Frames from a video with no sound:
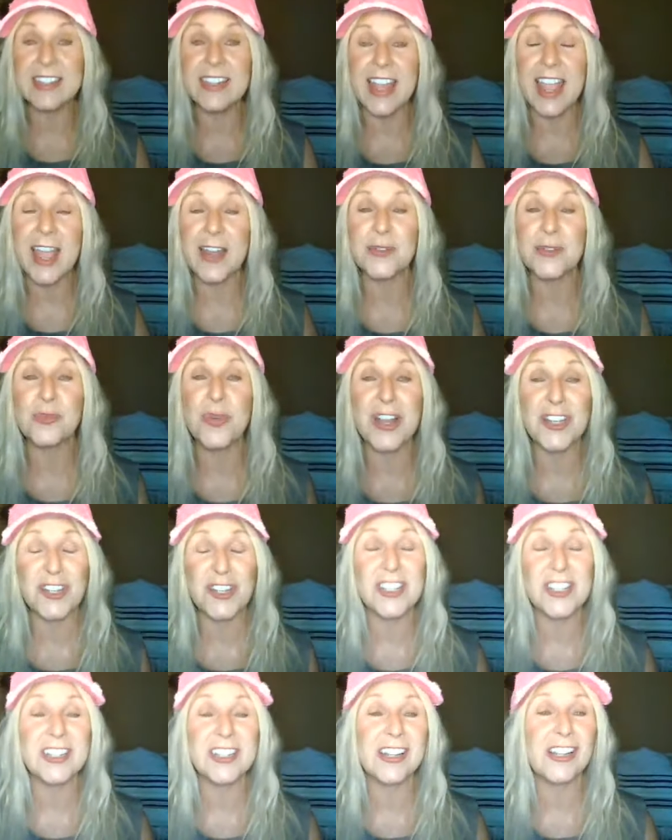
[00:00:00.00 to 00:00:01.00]
and
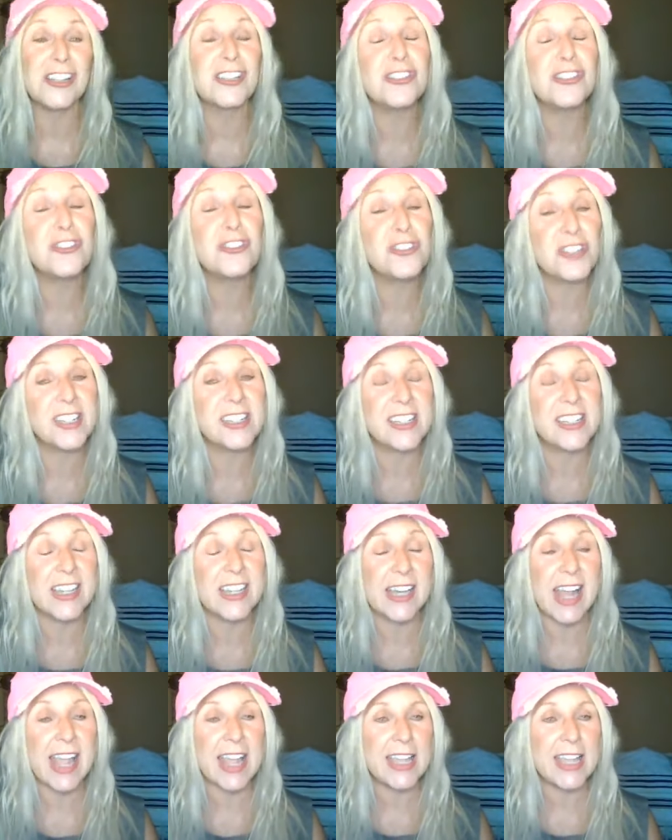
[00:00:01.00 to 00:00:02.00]
Russian collusion
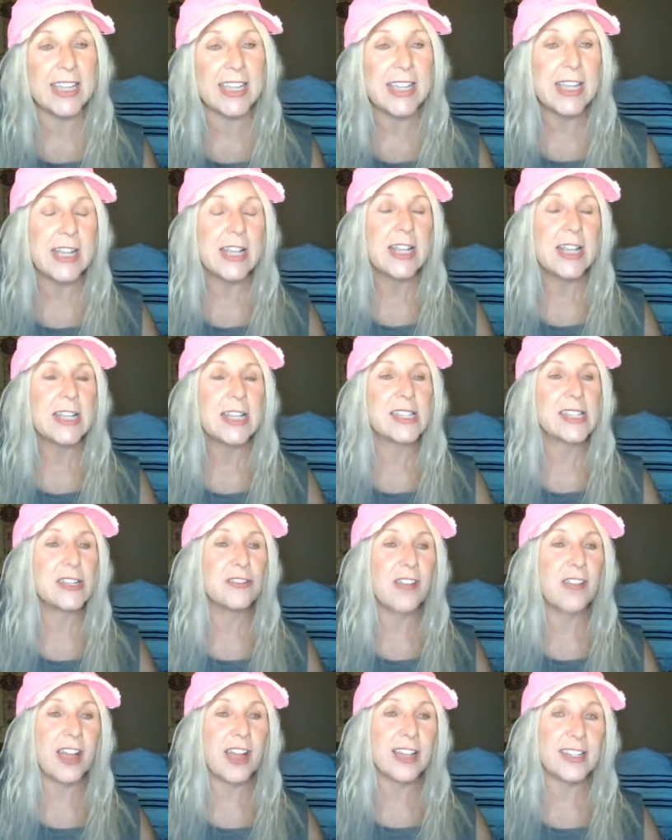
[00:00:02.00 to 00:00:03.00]
today. So,
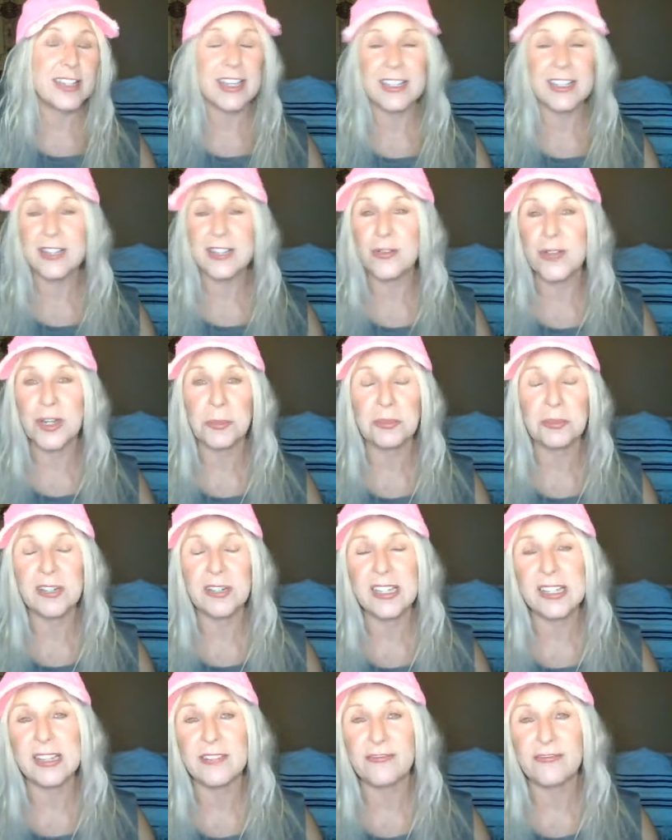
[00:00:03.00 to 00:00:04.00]
guys, he's going to
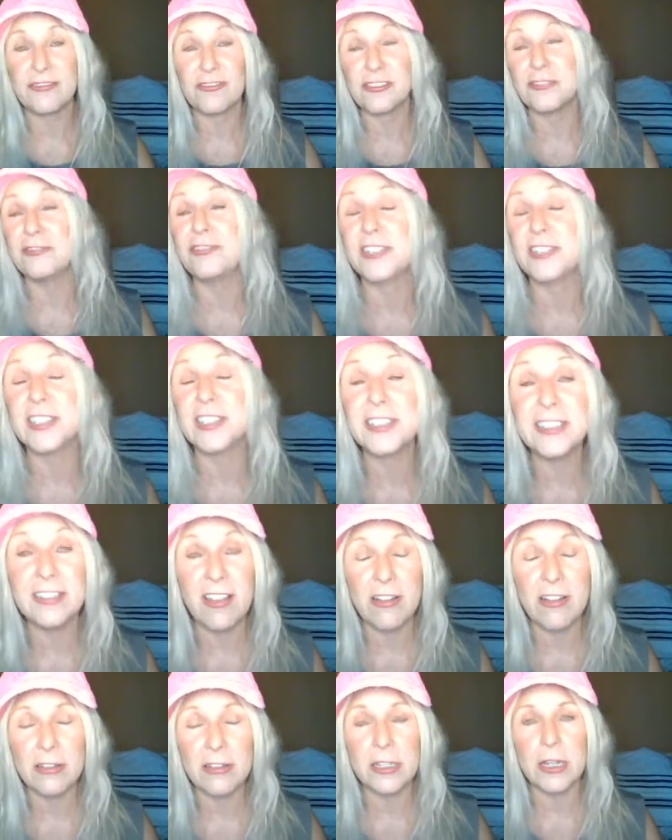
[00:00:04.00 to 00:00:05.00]
prison for a very
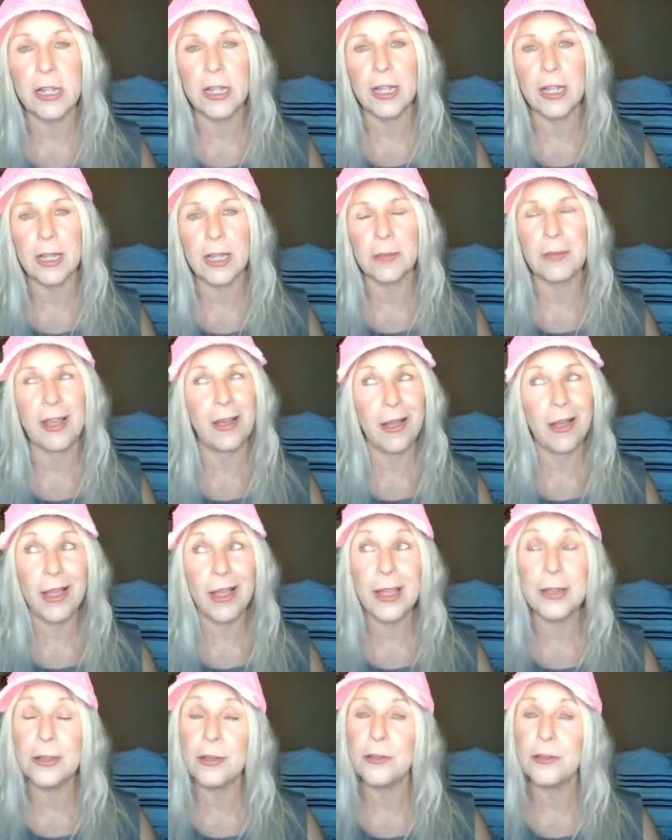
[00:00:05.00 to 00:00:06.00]
long time. I
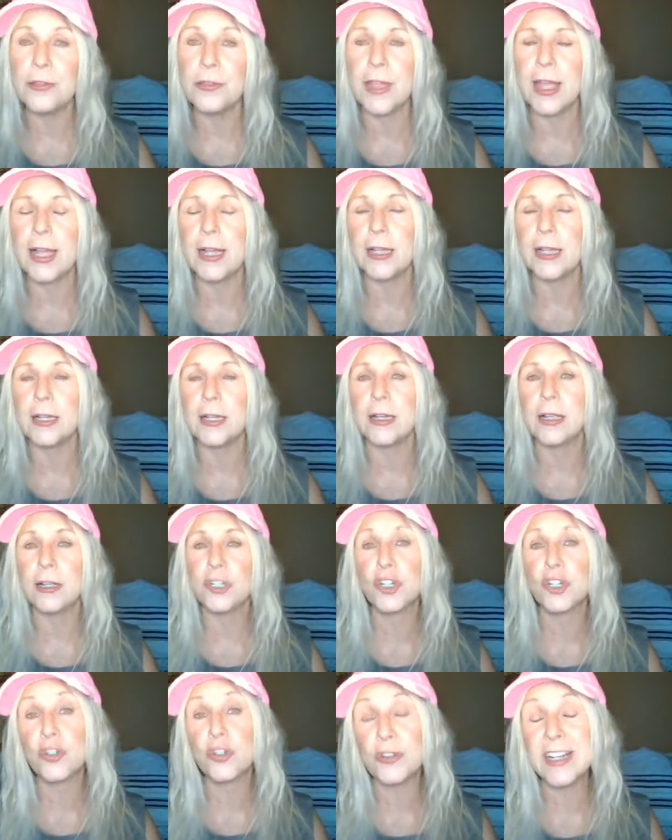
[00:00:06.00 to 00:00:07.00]
know that
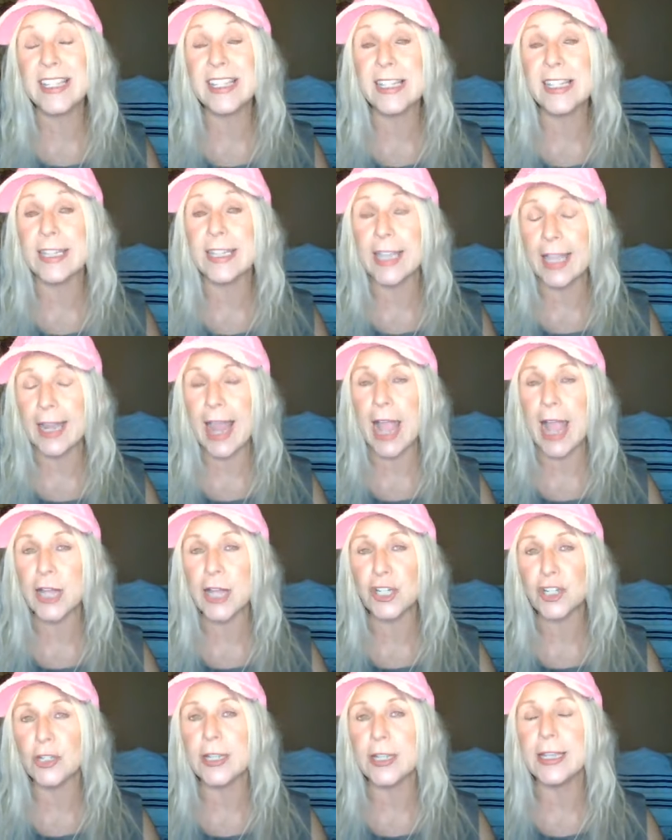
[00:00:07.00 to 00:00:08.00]
treason can
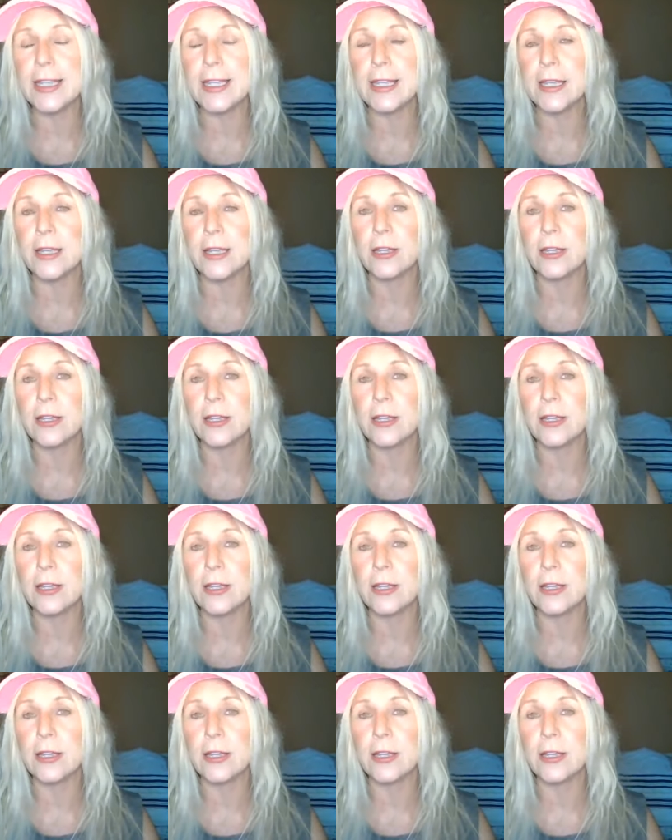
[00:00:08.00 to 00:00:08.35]
actually